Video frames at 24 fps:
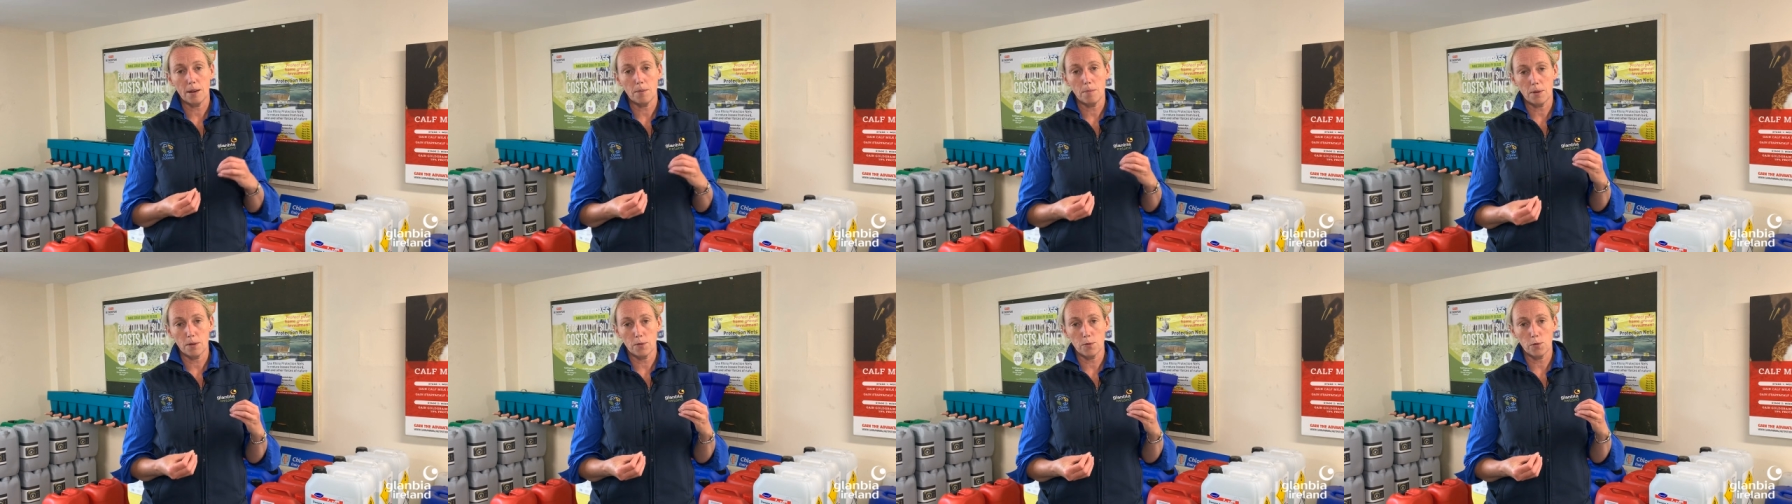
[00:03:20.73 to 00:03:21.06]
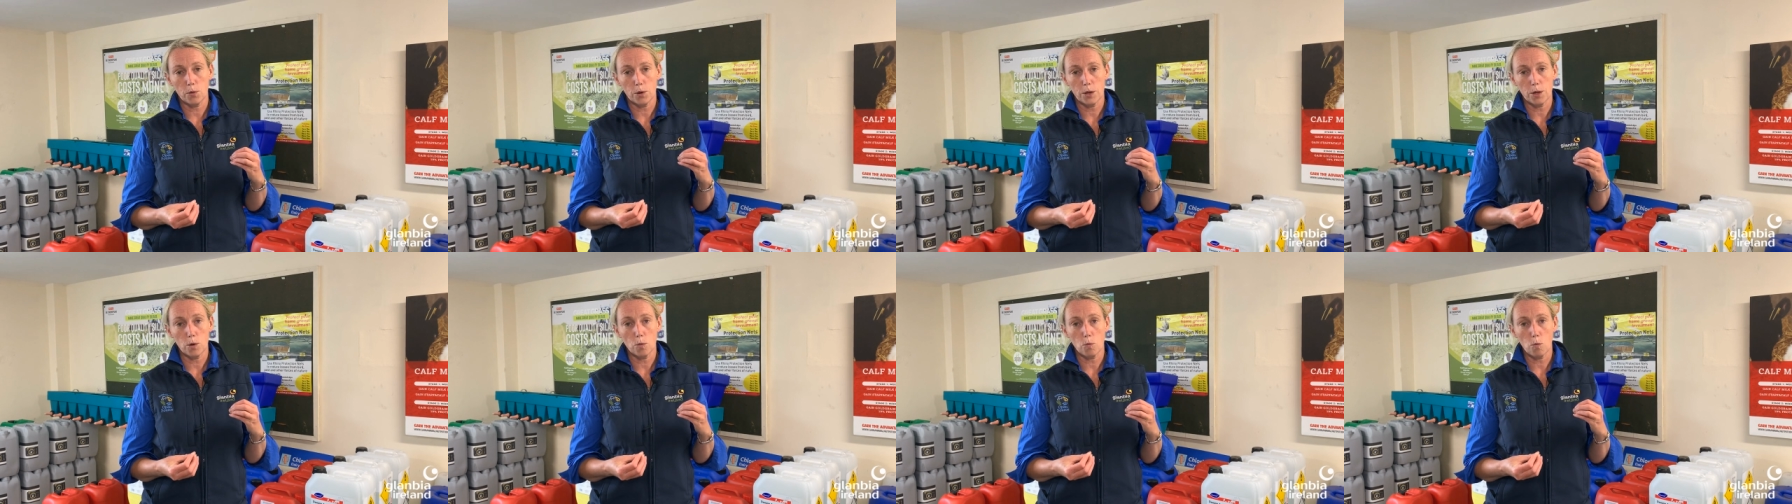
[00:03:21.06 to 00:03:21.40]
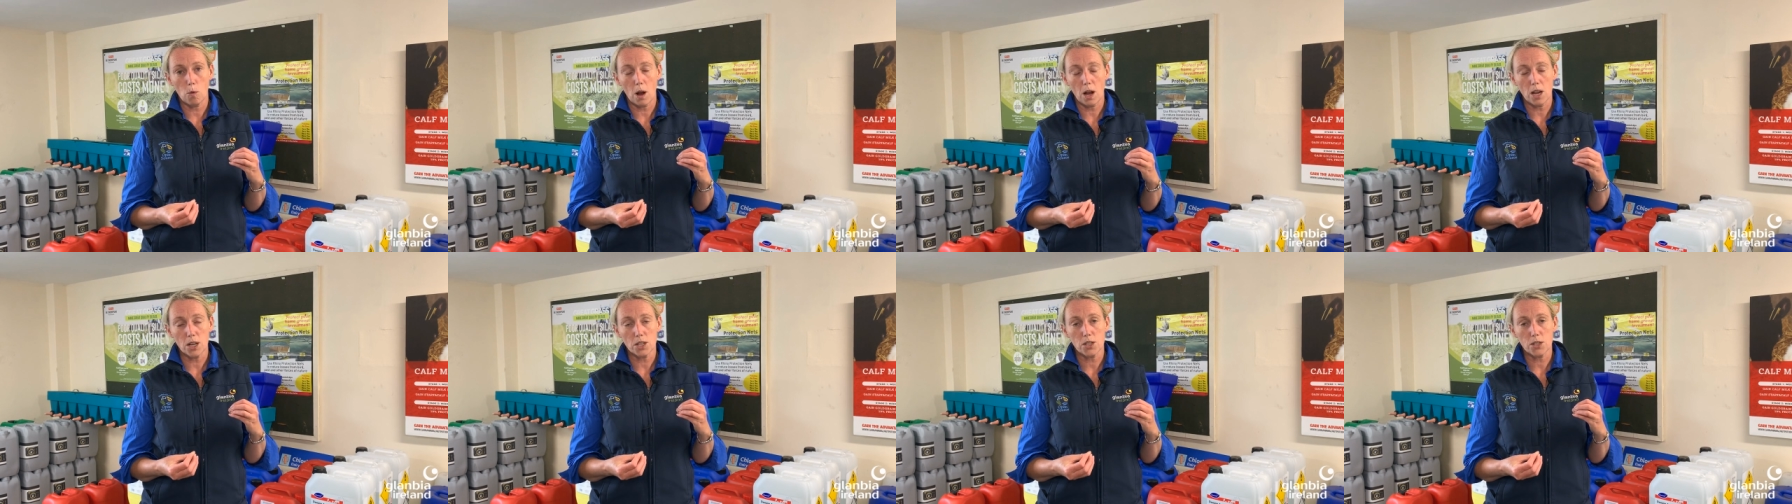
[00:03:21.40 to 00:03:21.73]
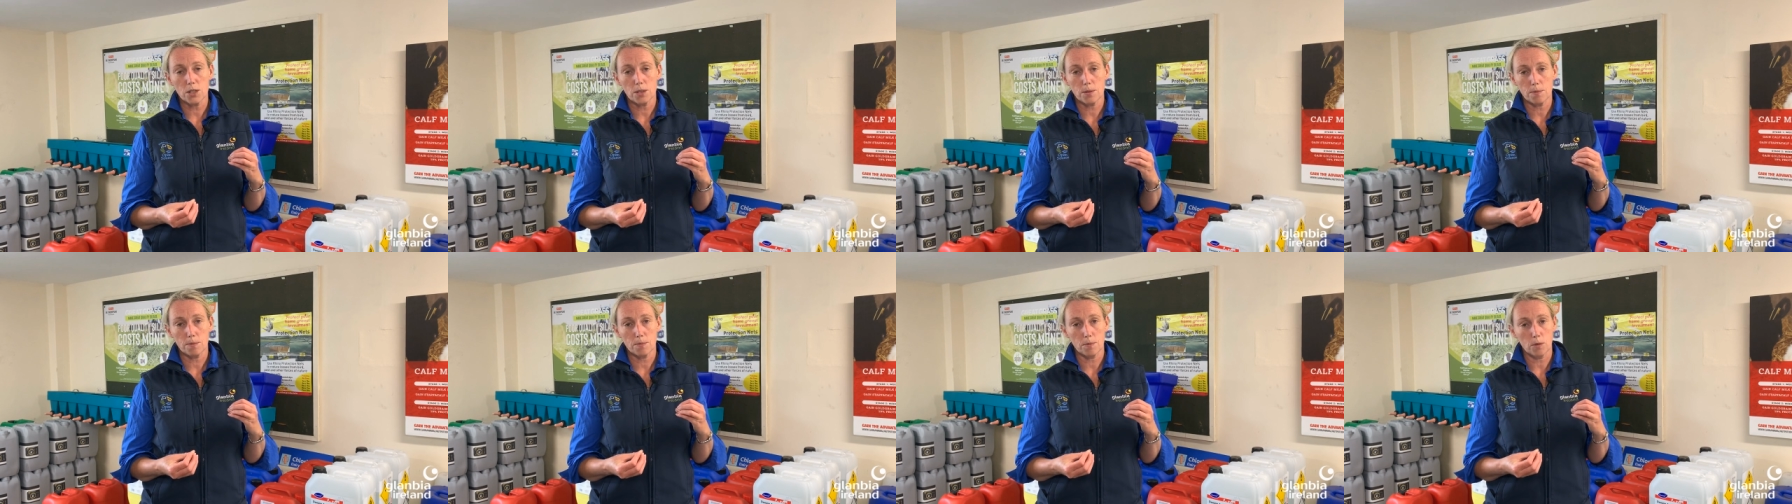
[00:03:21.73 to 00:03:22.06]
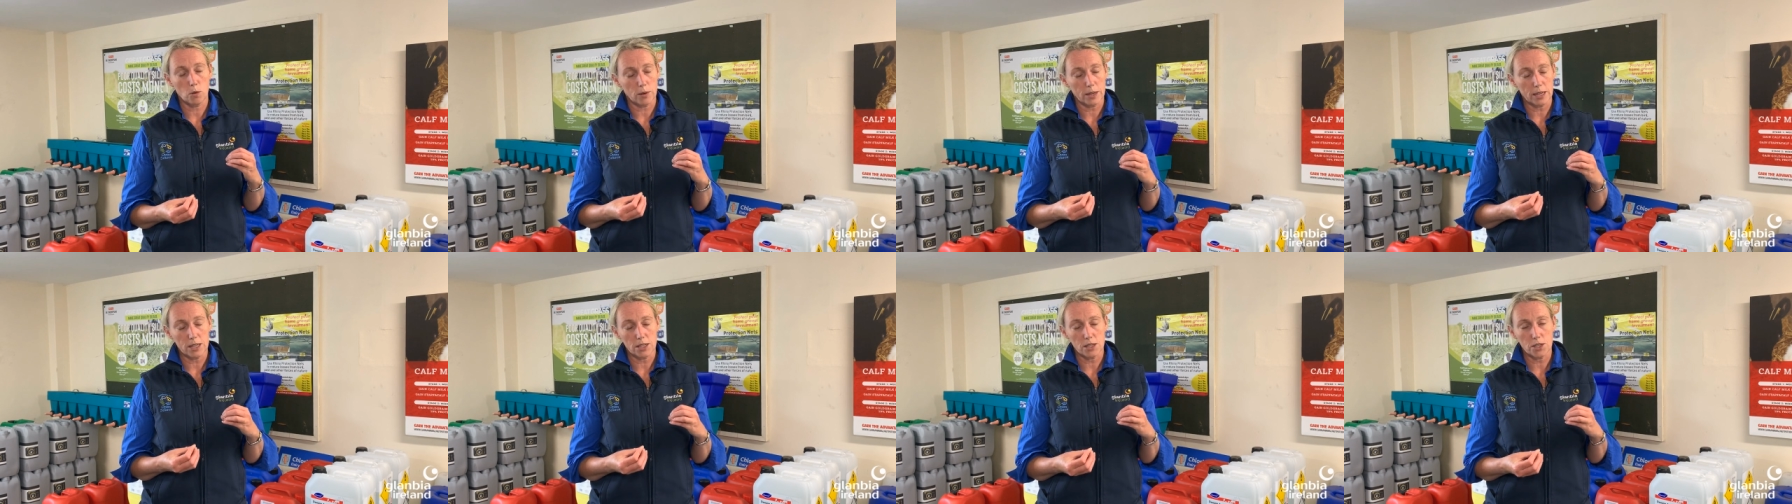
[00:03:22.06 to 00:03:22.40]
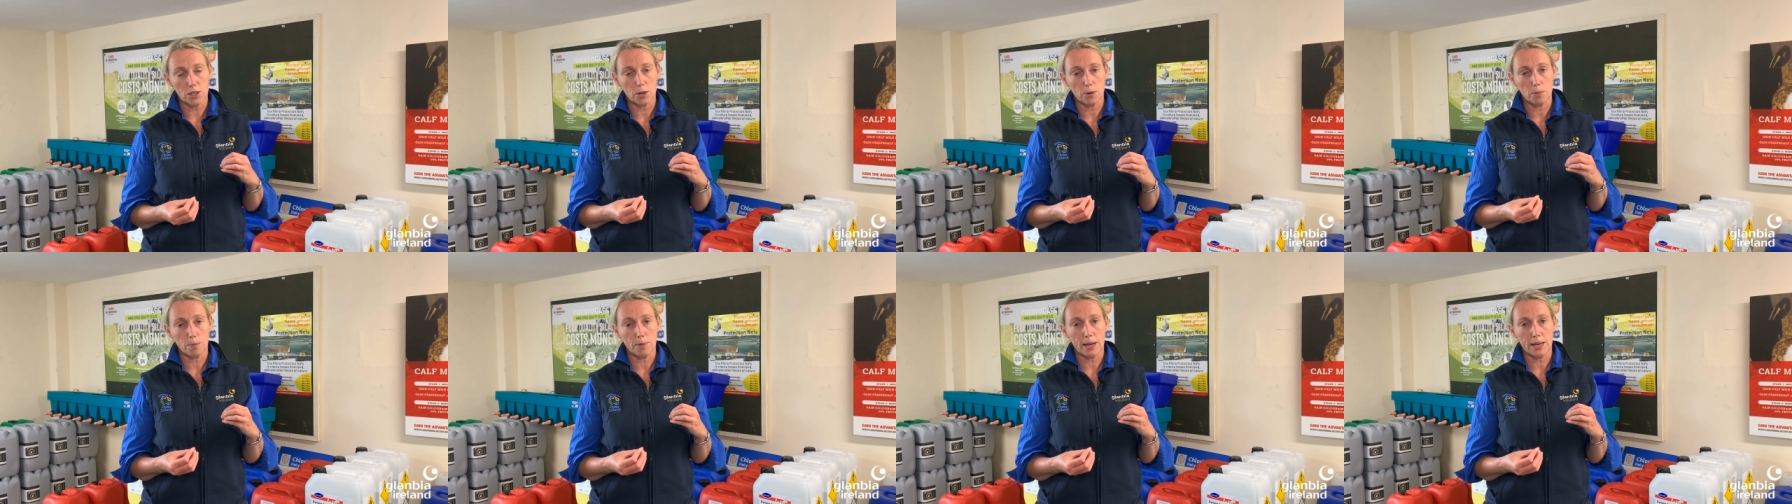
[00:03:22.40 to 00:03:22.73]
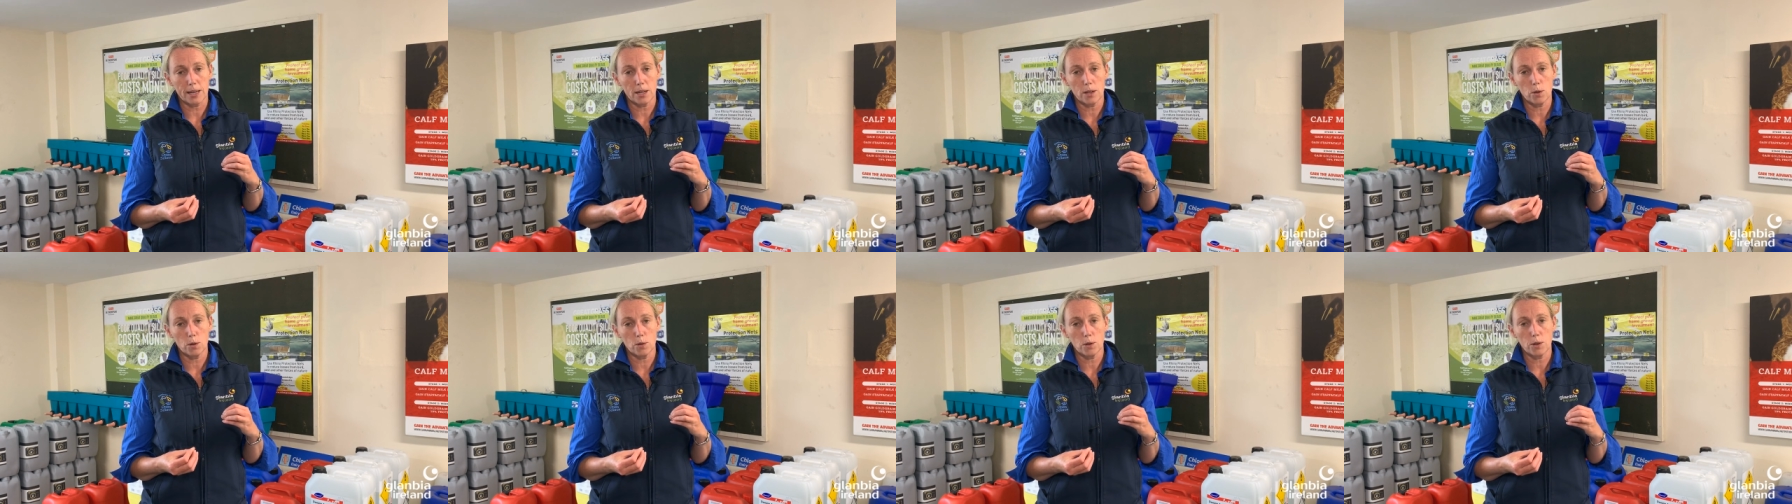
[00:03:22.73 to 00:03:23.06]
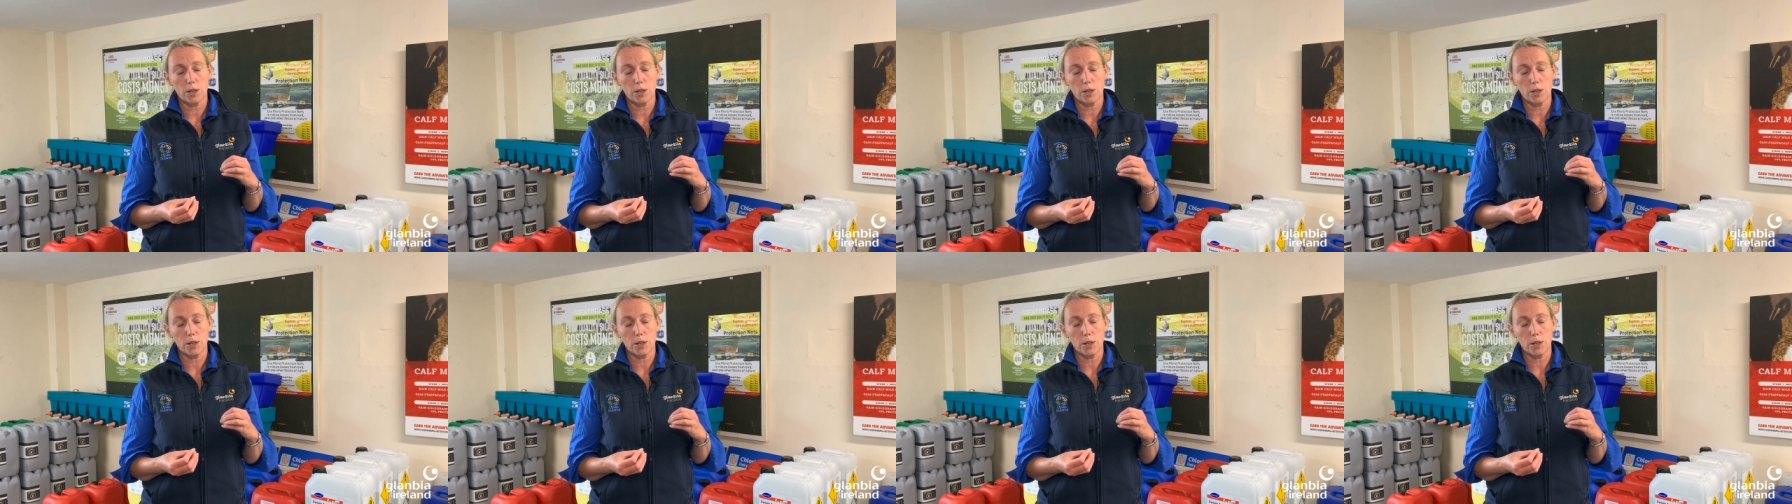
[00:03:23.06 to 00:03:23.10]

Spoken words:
before your wash going into your plate cooler,